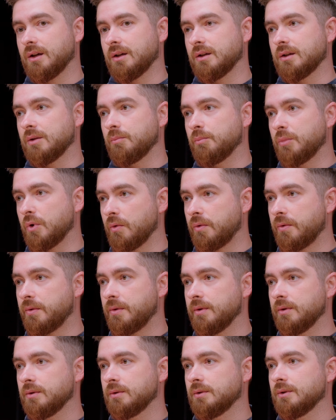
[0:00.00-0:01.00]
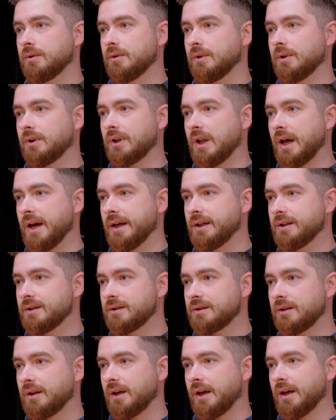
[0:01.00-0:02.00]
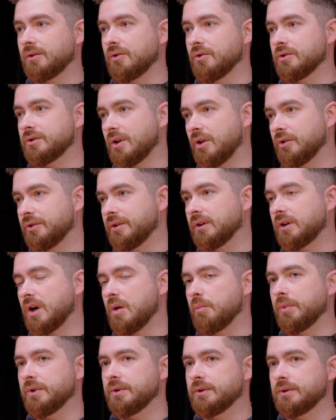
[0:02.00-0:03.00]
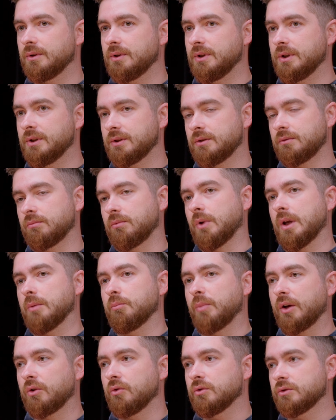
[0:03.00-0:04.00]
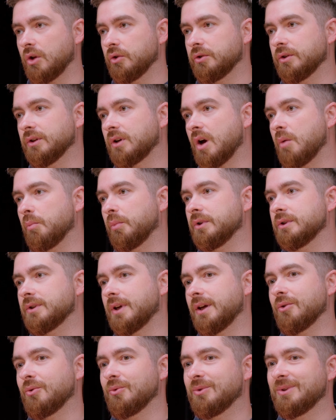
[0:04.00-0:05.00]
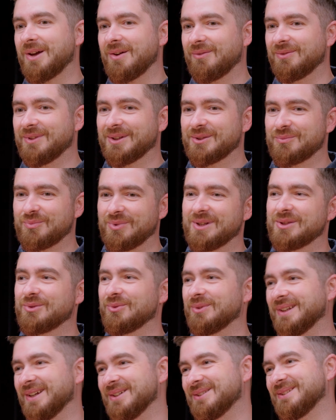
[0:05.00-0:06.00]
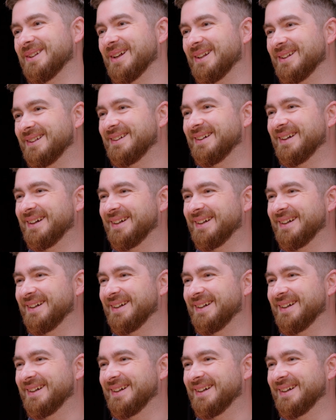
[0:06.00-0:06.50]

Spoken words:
both clients and consulting companies, and by consulting companies, I only have the experience with HCL,